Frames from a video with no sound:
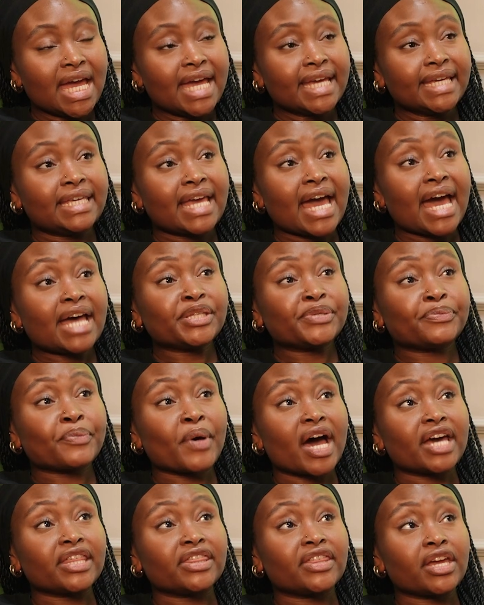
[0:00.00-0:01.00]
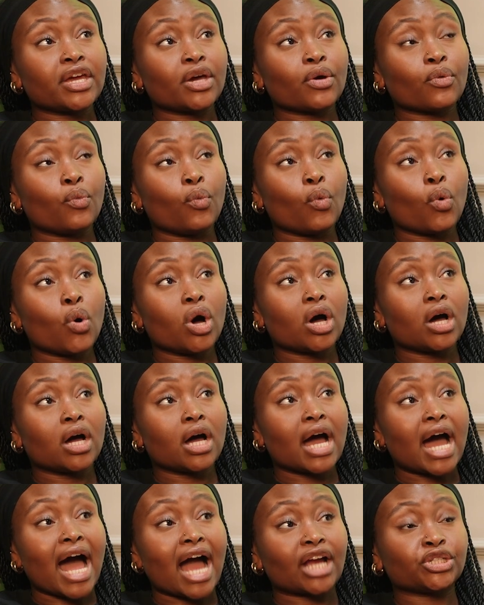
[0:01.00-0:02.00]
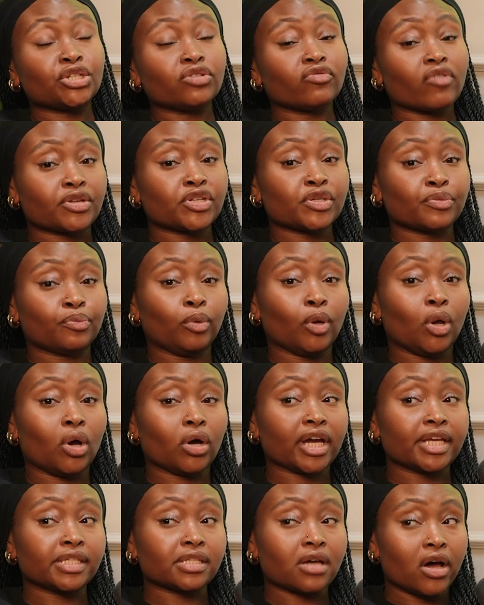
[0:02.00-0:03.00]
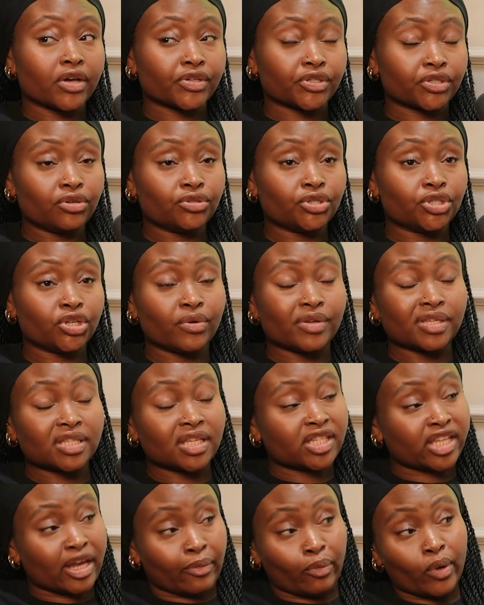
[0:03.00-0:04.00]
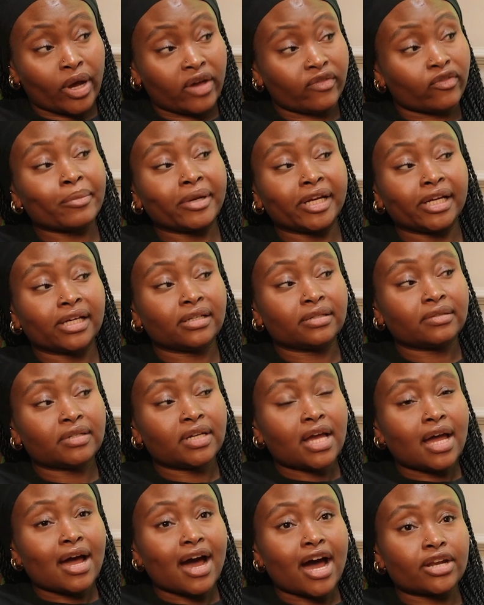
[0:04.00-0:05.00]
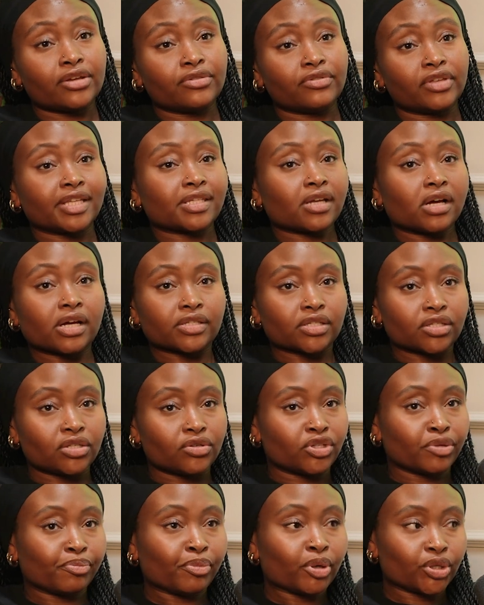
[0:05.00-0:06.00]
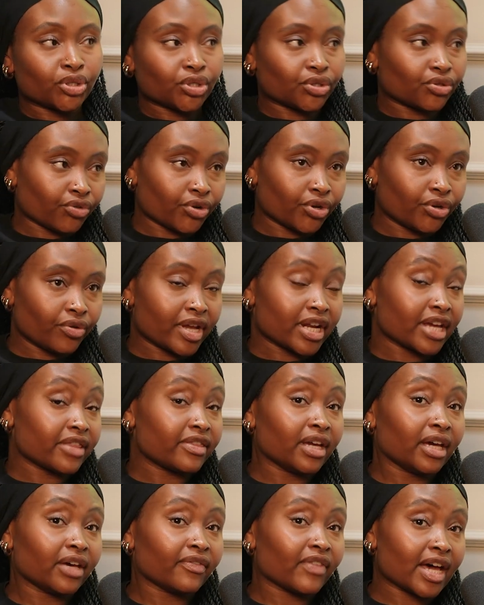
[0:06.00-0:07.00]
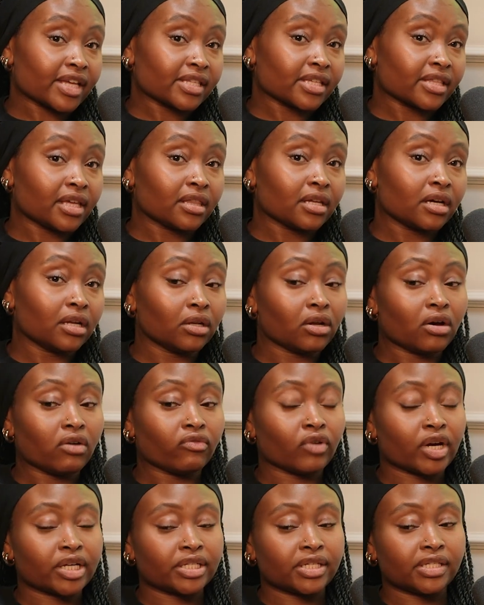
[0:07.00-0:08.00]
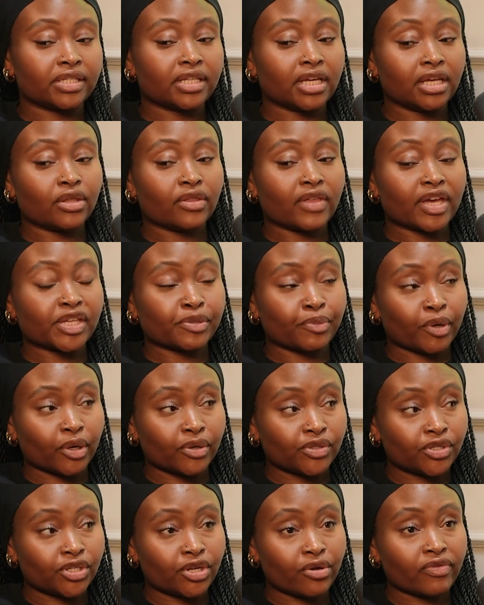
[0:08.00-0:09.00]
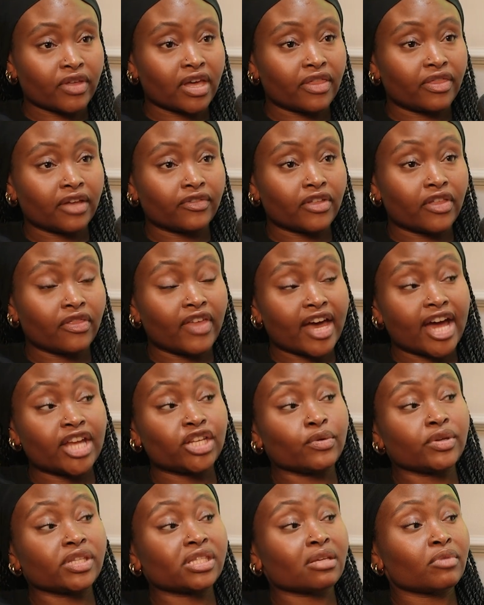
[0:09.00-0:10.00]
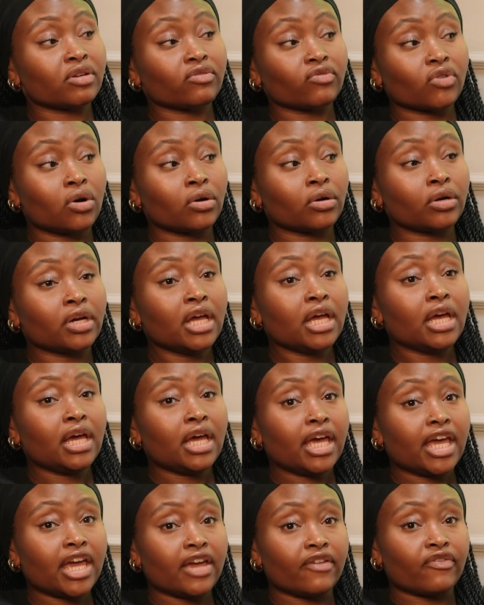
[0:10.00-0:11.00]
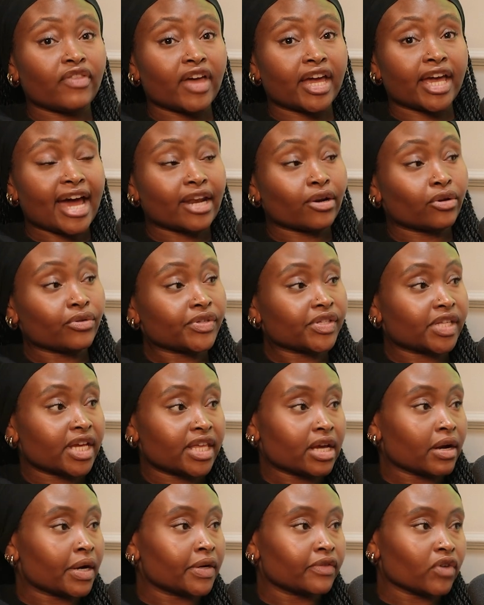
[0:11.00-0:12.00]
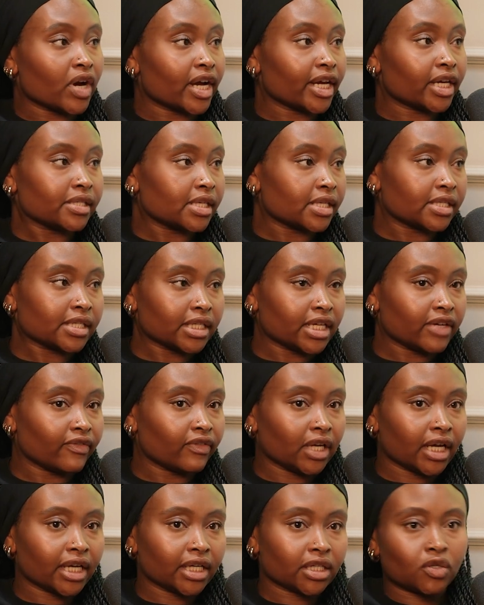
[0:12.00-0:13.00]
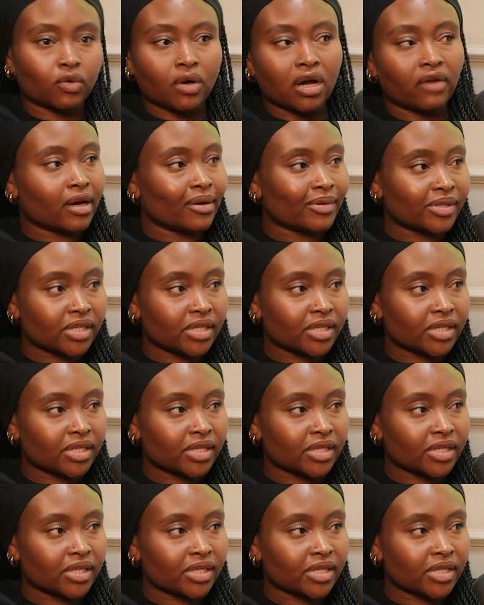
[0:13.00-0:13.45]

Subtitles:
Yes, but I think what actually writer's block is asking you to do is to step away for a minute. I don't think it's asking you to push through. And I think that's the thing that a lot of writers think that they're supposed to do. And they think that they're doing something wrong if they cannot sit there and write consistently for like 12 hours